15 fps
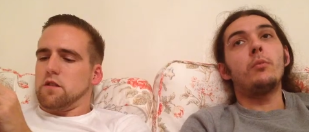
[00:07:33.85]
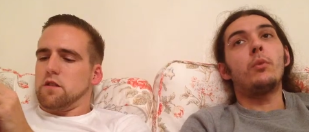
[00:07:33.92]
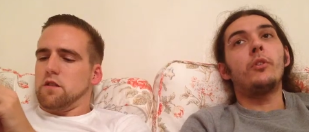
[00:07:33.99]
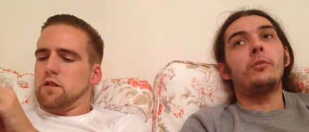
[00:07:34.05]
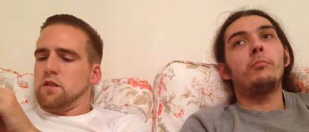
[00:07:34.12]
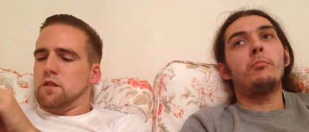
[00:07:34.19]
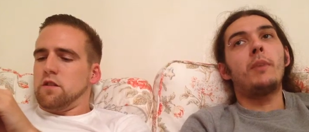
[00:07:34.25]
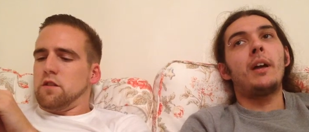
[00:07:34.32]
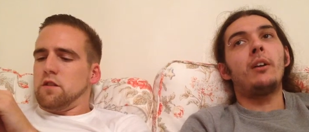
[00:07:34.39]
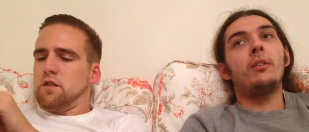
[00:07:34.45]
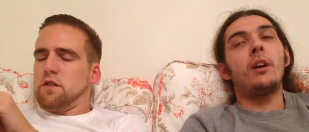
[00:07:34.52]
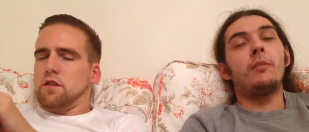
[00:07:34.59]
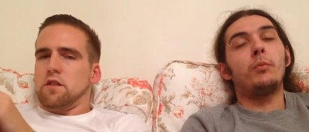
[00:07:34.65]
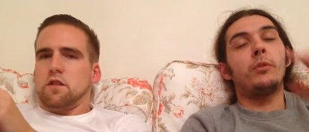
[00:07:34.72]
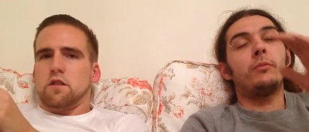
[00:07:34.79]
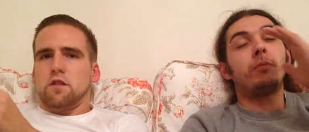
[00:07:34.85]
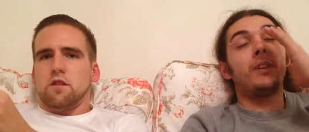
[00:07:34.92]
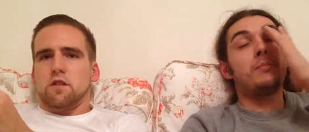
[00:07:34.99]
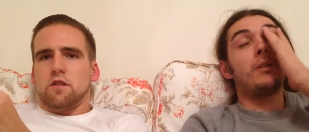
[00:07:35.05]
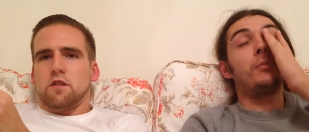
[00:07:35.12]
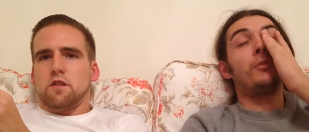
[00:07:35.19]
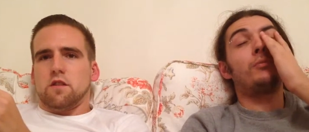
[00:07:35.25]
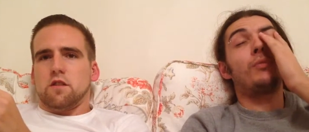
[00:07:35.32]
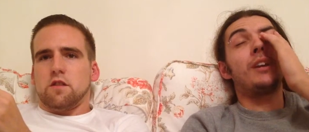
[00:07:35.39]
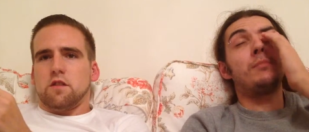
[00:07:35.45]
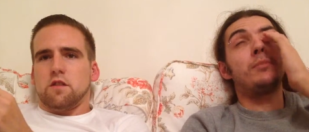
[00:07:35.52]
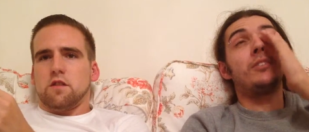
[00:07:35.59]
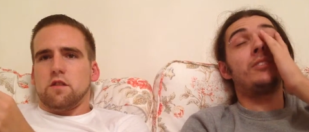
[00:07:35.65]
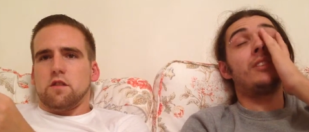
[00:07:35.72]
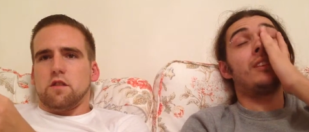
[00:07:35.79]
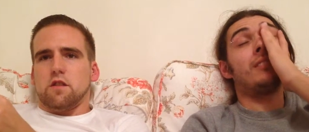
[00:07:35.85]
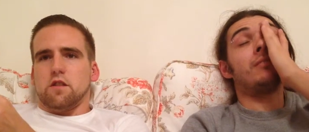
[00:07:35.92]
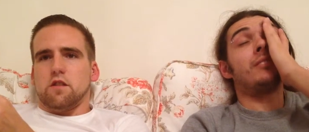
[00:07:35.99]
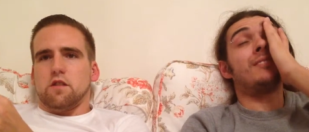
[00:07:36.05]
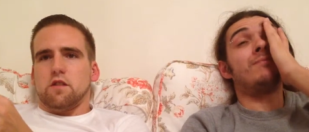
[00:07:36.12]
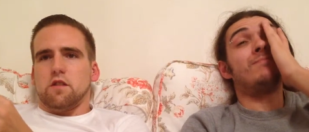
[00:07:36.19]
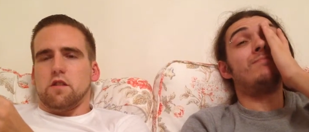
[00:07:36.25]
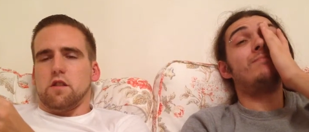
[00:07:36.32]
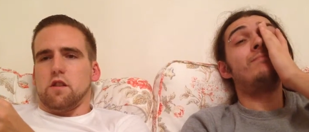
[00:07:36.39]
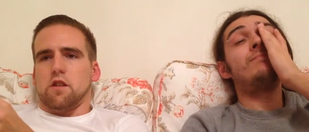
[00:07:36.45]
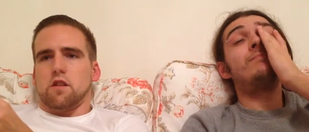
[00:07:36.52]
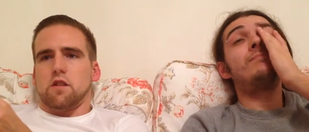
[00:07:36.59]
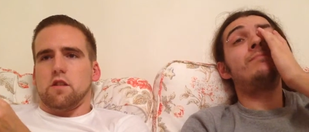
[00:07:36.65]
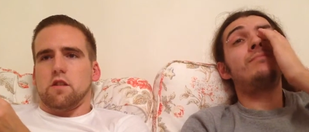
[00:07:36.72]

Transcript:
Speaker 1: that wasn't male, wasn't female, was a rapist in that film. Yeah.